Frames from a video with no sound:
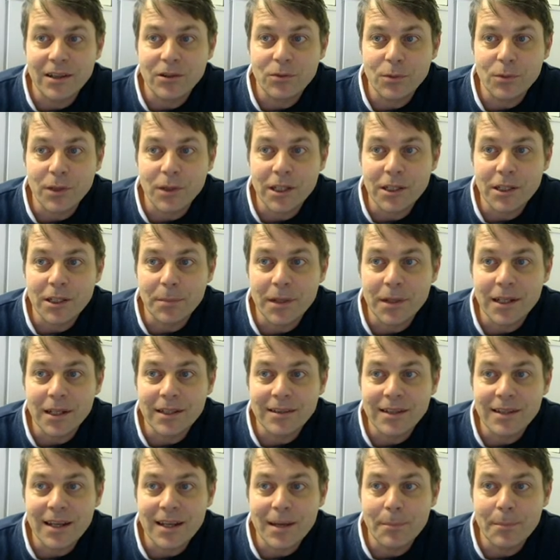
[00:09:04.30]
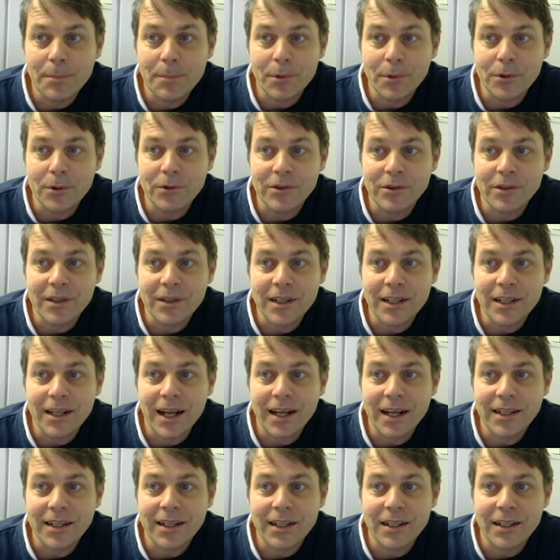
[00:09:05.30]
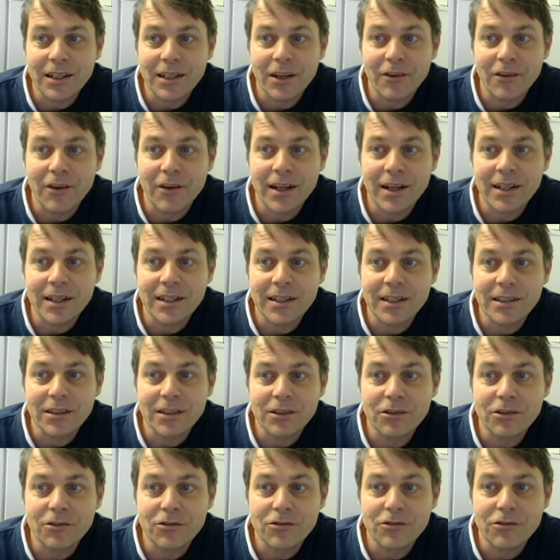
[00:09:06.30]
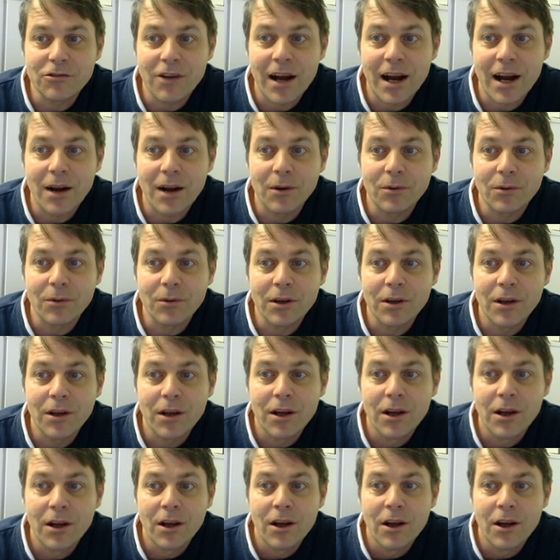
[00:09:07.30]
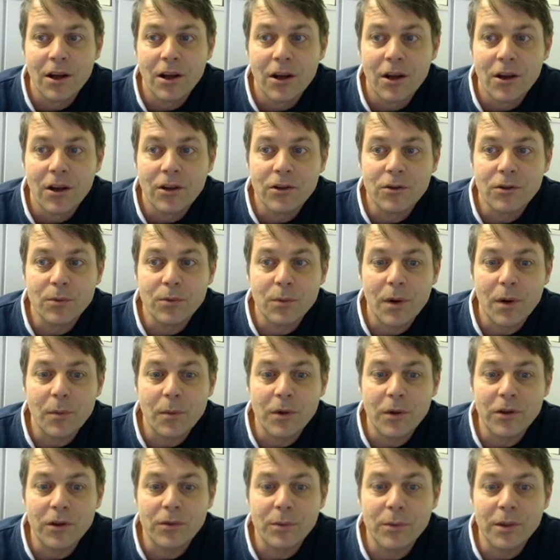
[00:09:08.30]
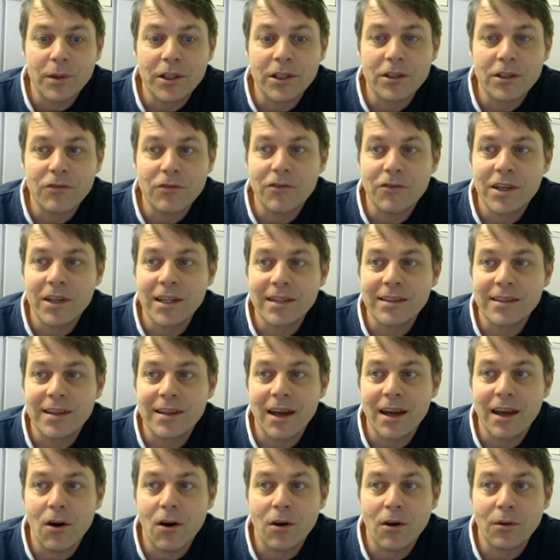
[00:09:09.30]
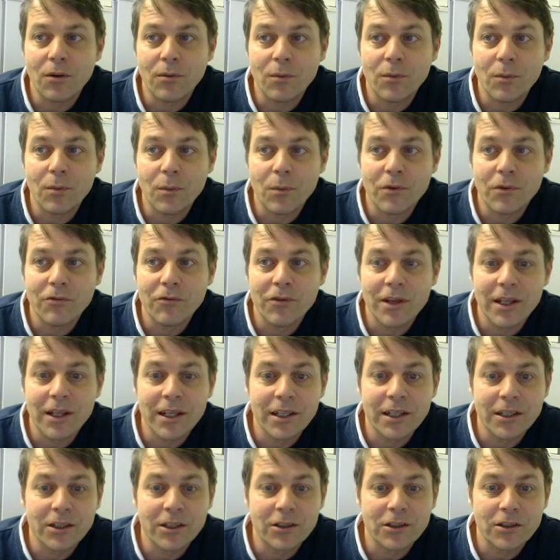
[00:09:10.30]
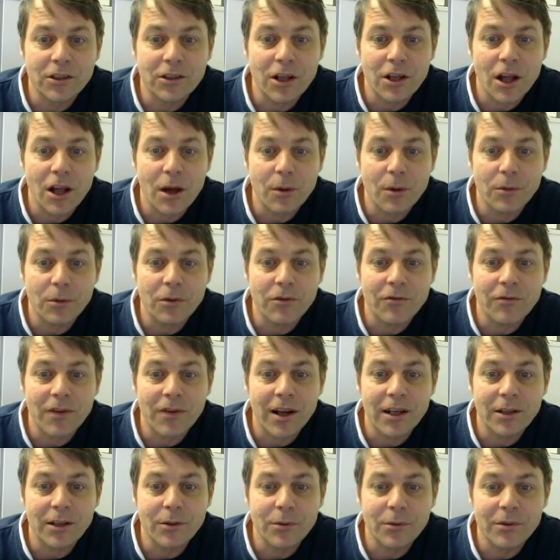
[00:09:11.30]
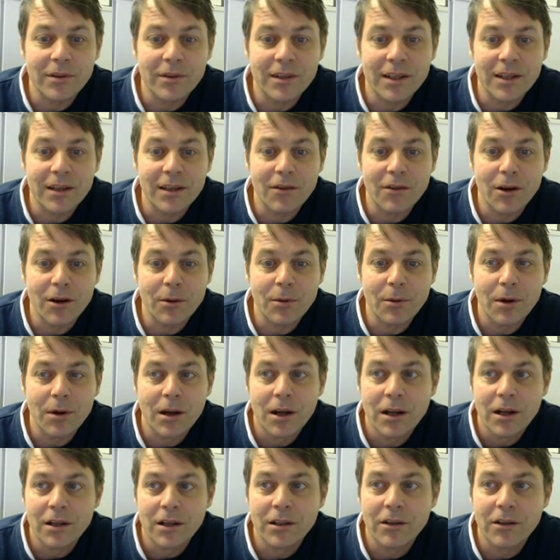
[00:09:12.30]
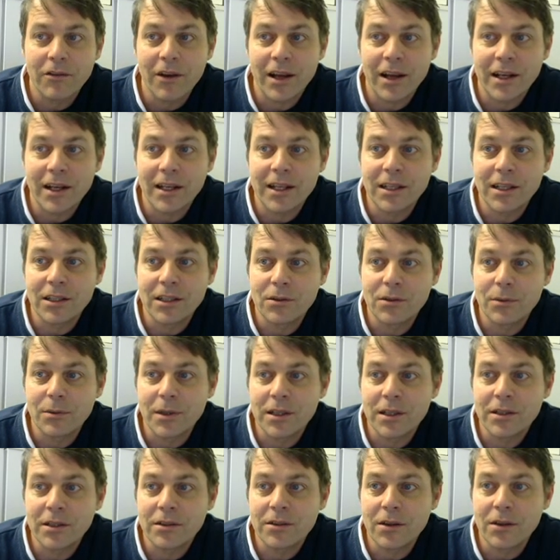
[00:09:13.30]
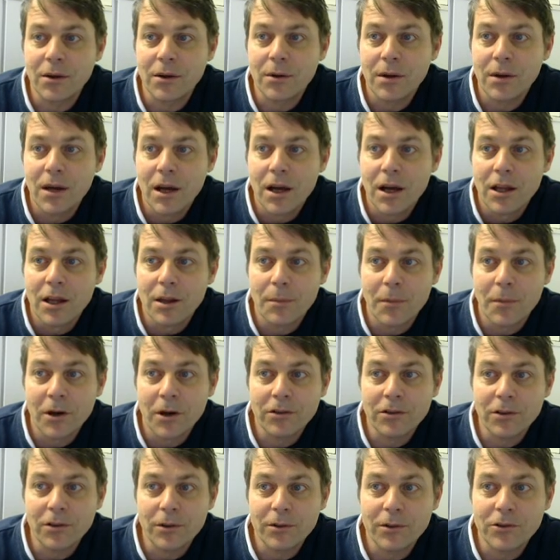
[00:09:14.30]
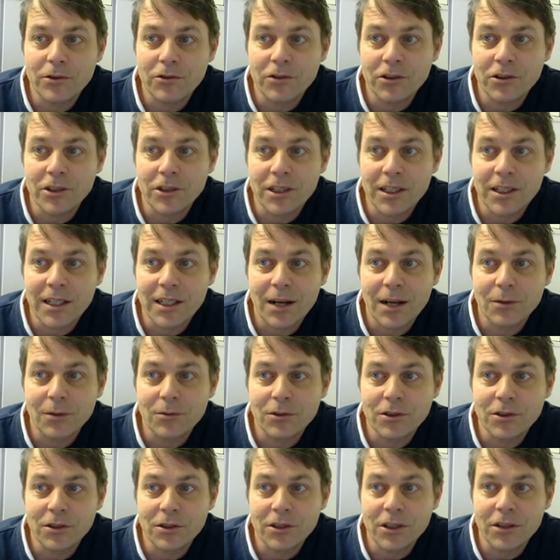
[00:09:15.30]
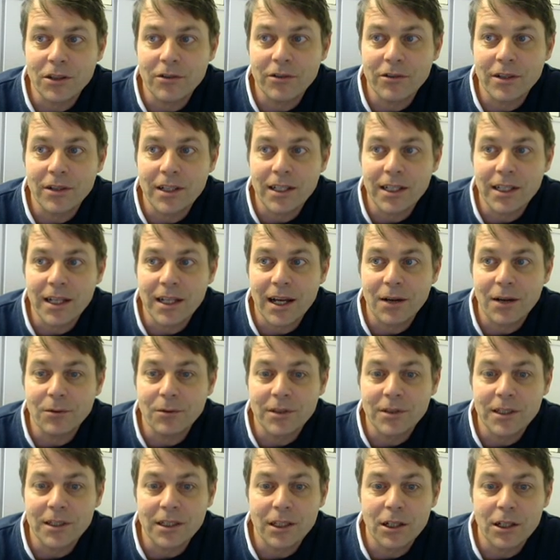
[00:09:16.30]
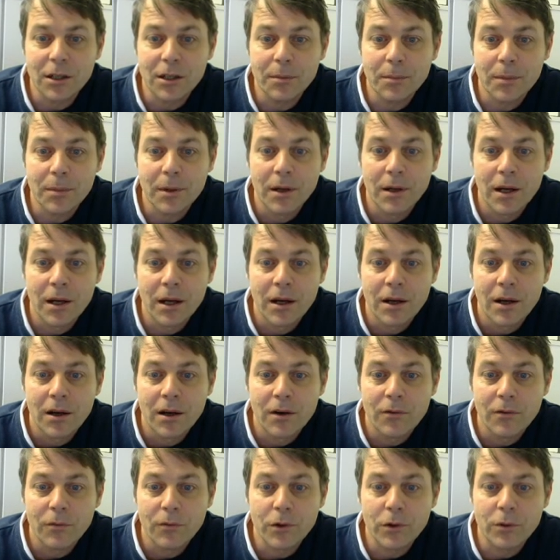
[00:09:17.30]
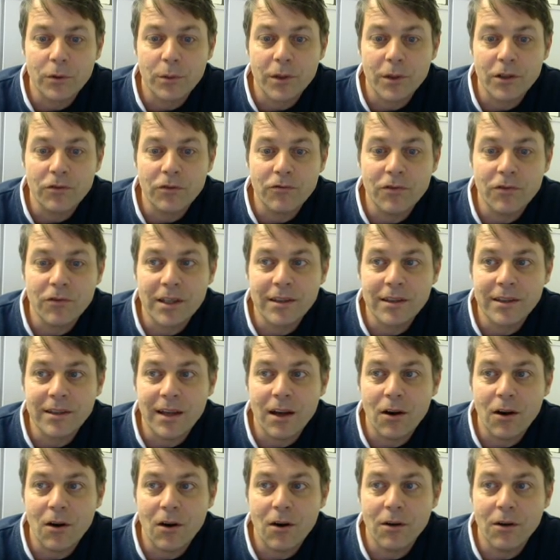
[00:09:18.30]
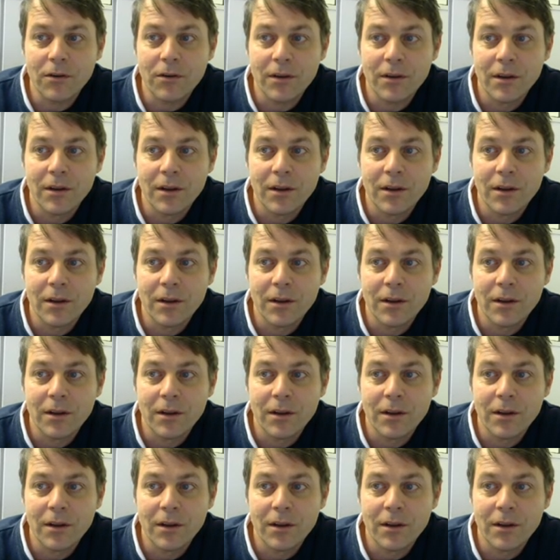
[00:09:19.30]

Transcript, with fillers: switch but its inputs are connected directly to ground so when we switch the reset on, we'll really just load the value zero directly into it. So the micro instruction counter is currently counting up. If we switch reset on,